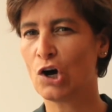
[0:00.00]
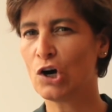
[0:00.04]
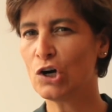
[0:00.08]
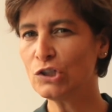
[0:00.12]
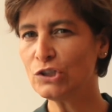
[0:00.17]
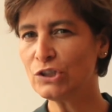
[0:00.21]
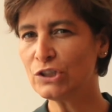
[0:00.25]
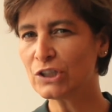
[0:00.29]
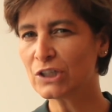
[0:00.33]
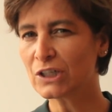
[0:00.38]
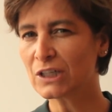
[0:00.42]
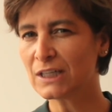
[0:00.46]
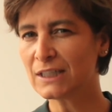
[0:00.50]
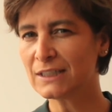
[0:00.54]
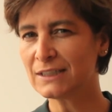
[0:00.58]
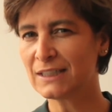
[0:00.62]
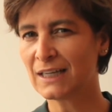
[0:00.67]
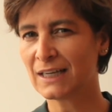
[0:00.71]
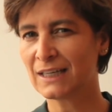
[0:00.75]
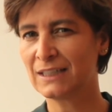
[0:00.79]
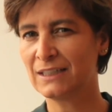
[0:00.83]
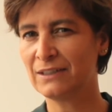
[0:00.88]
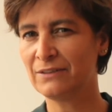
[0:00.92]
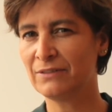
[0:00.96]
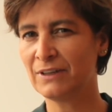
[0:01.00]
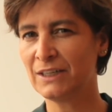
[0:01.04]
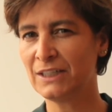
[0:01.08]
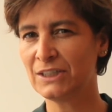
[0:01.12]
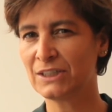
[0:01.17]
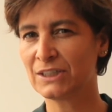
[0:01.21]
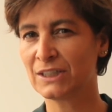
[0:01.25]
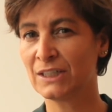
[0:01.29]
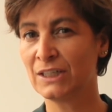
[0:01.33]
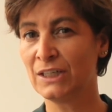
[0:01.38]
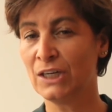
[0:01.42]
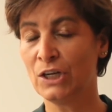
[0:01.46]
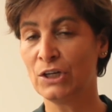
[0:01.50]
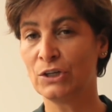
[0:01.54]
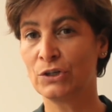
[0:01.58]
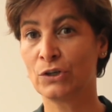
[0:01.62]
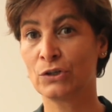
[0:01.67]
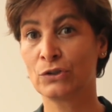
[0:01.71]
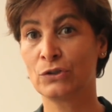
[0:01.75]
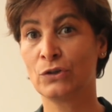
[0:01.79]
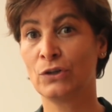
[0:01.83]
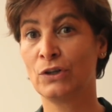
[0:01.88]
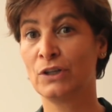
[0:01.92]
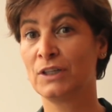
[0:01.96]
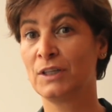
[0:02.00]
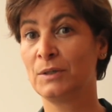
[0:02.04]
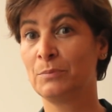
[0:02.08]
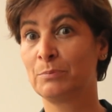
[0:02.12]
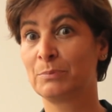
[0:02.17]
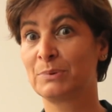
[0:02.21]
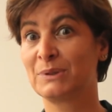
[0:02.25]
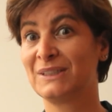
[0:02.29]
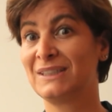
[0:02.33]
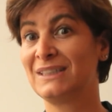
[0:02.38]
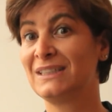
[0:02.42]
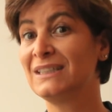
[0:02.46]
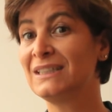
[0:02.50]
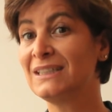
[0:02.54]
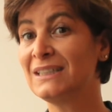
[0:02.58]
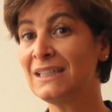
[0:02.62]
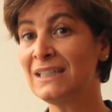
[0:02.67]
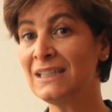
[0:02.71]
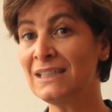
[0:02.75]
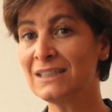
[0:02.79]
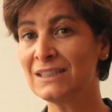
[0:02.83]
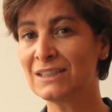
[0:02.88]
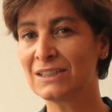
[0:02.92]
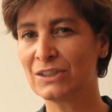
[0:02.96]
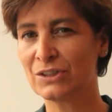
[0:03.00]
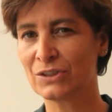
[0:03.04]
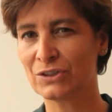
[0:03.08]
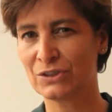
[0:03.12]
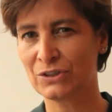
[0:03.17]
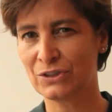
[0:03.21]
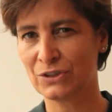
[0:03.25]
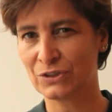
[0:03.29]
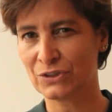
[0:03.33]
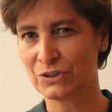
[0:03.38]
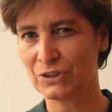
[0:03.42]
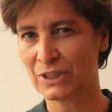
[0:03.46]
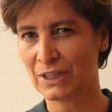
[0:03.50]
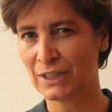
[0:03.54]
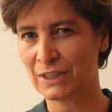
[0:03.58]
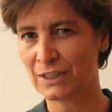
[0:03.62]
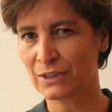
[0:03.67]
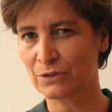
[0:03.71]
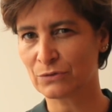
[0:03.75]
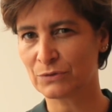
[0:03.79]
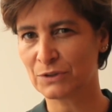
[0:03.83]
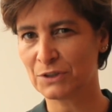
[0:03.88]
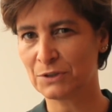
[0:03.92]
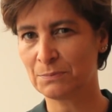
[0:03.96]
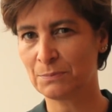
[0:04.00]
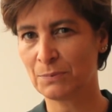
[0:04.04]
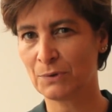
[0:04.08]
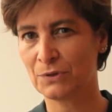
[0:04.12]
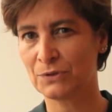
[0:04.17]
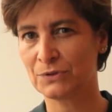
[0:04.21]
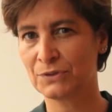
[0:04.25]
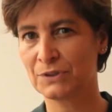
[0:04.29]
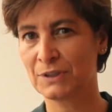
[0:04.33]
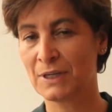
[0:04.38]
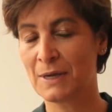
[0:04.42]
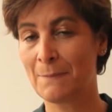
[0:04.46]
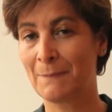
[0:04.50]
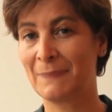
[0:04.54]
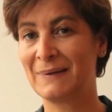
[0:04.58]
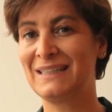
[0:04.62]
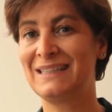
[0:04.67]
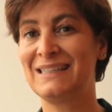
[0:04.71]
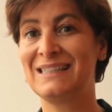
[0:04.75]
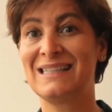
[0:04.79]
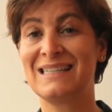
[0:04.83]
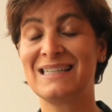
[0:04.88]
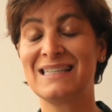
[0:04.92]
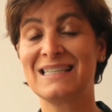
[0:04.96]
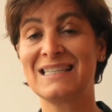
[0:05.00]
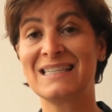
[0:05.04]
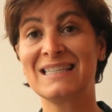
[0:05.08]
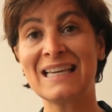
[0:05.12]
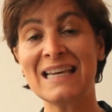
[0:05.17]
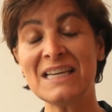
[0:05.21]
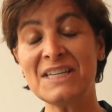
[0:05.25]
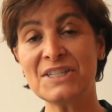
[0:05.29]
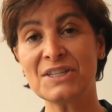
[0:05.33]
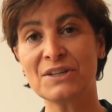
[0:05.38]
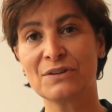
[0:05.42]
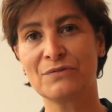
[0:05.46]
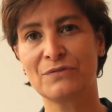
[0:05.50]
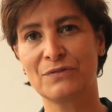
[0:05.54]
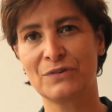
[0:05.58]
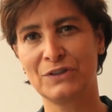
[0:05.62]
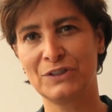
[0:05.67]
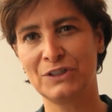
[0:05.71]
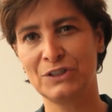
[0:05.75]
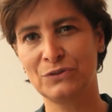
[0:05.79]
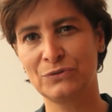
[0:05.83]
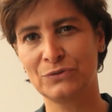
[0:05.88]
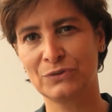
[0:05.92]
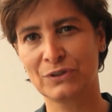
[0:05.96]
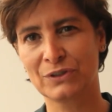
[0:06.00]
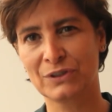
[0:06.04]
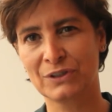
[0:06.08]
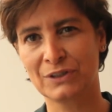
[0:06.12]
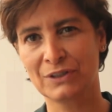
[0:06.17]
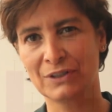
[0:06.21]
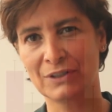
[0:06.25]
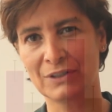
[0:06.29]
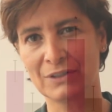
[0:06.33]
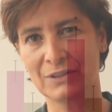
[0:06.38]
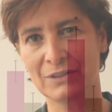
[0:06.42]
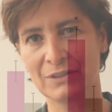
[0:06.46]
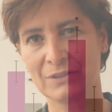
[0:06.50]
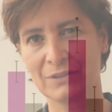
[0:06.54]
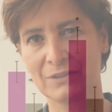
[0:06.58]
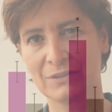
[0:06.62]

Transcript: osteoclast activation not only precedes the osteogenic response, but it's essential for it to occur?